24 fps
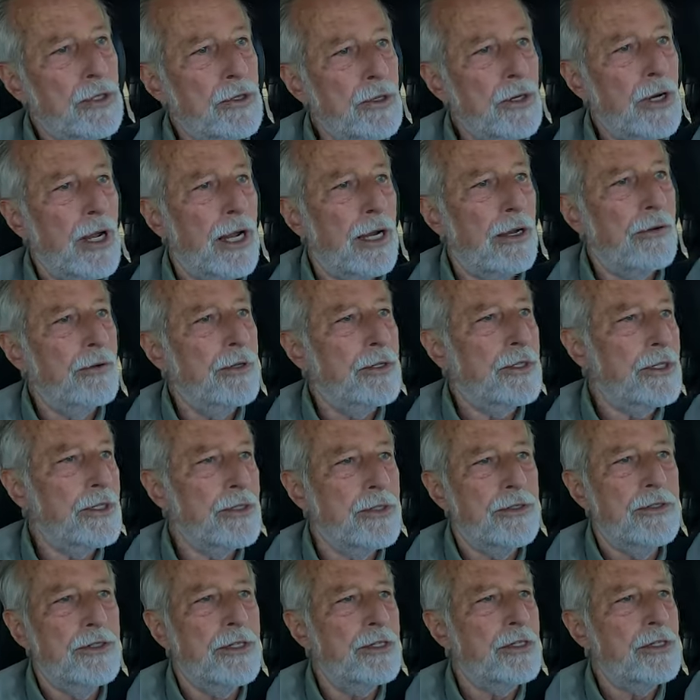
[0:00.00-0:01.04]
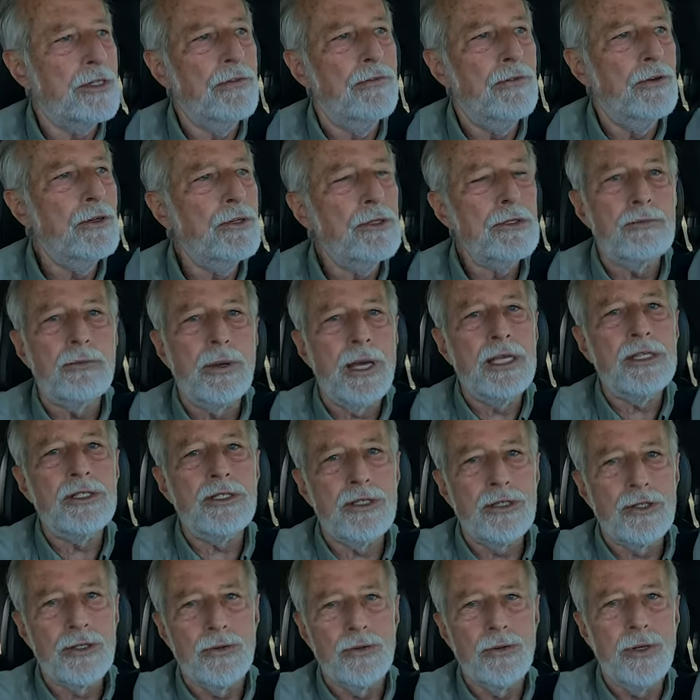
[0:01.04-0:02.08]
the truck, which is just a few
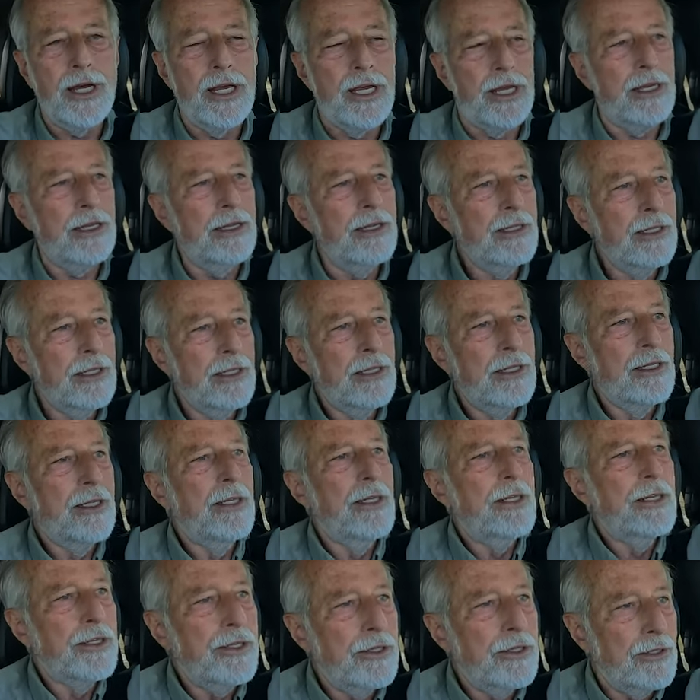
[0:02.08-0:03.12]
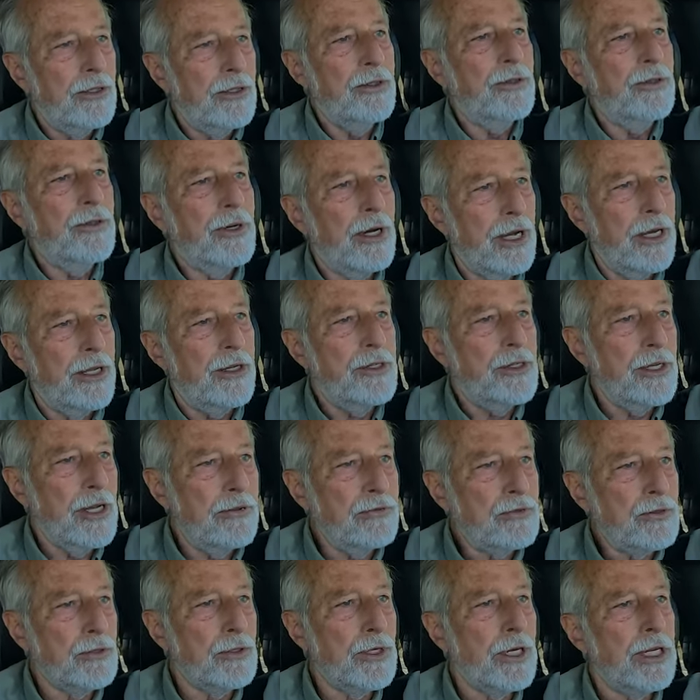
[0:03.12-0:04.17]
spaces away, to uh,
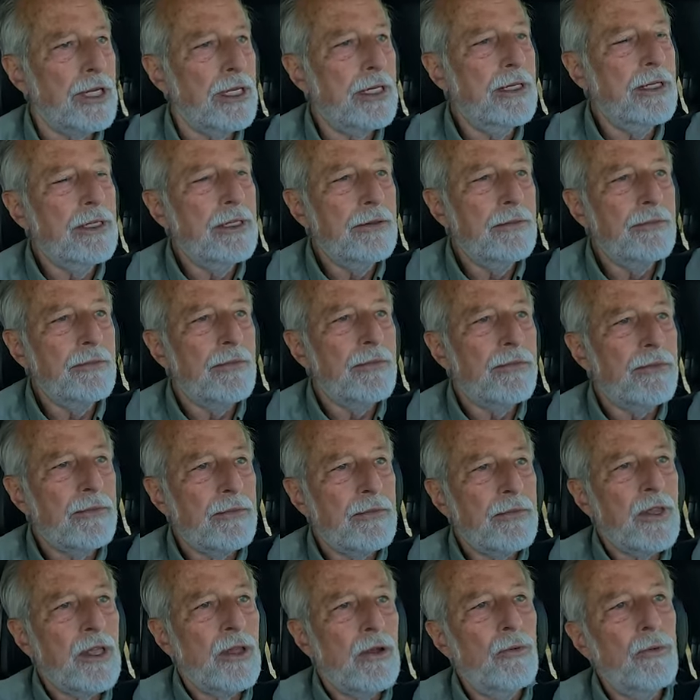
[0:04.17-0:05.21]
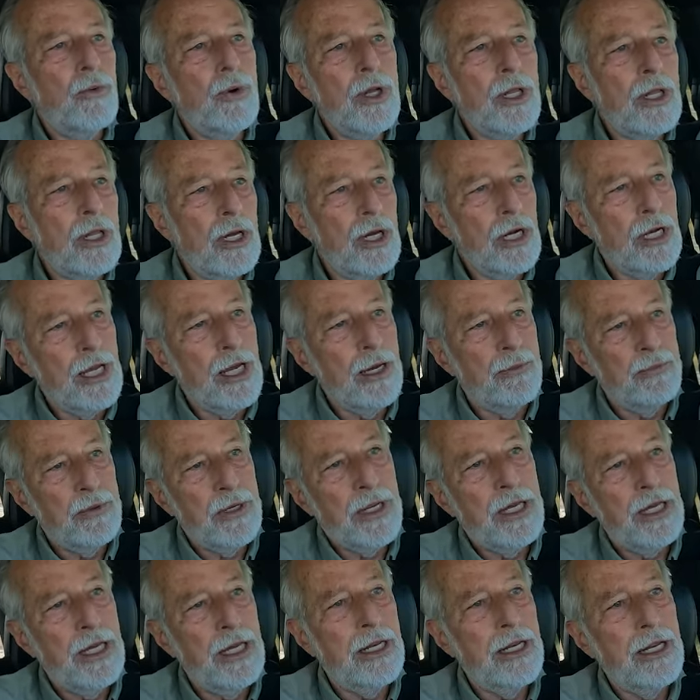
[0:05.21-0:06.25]
Jeff's rig. We'll hook up
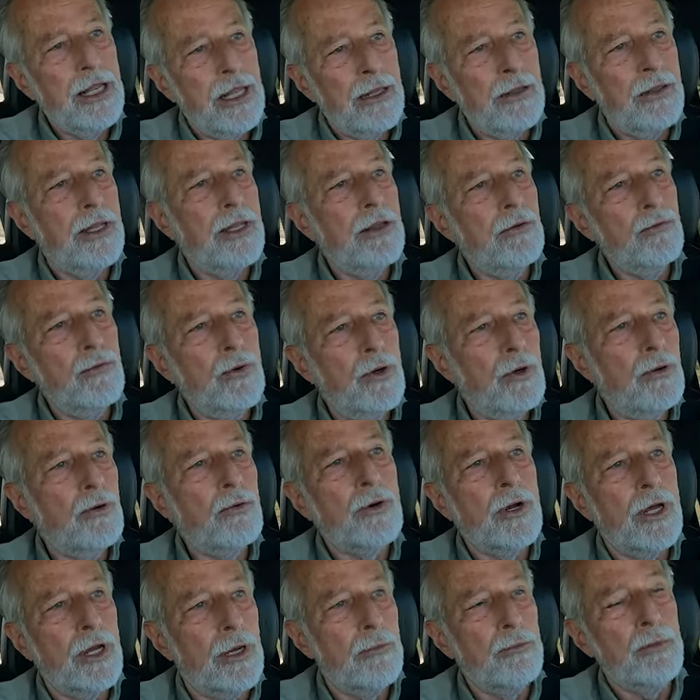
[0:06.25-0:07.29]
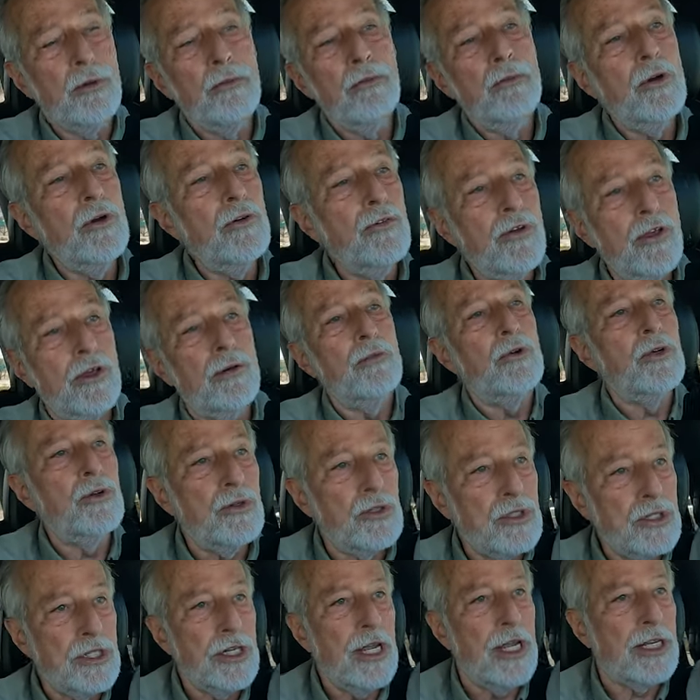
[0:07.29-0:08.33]
to it, and then we'll run up and move him to
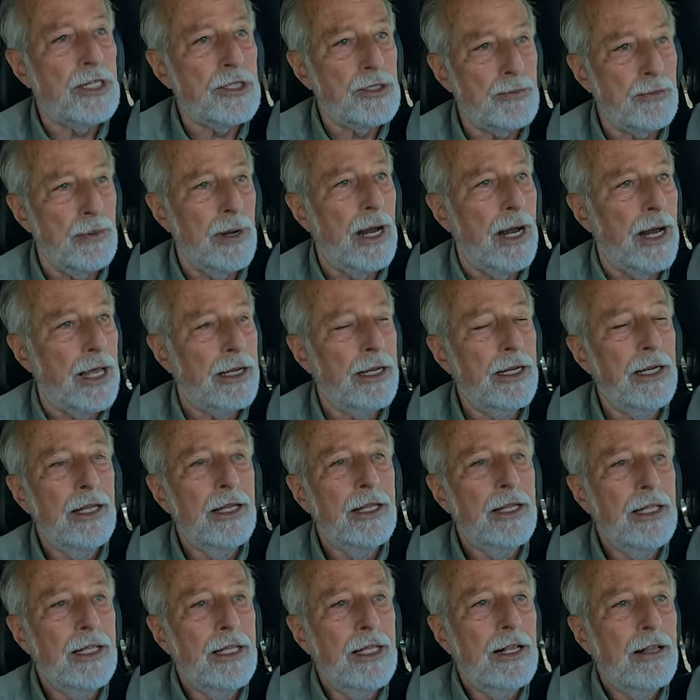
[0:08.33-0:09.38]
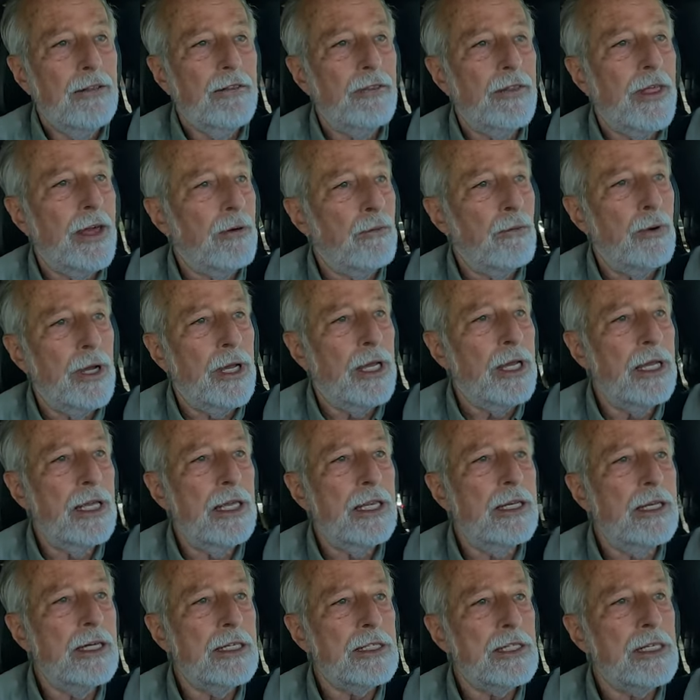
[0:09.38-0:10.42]
his next spot. That way
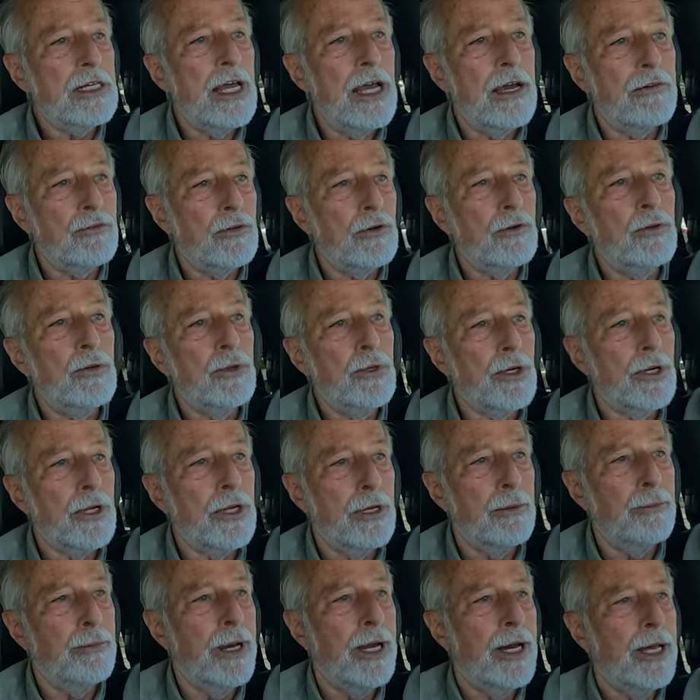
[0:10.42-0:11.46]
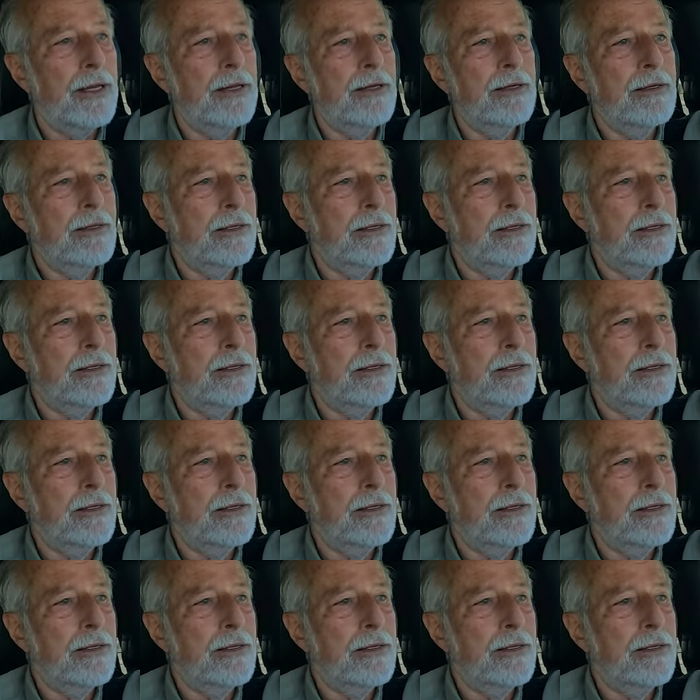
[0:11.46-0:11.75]
he doesn't have to worry about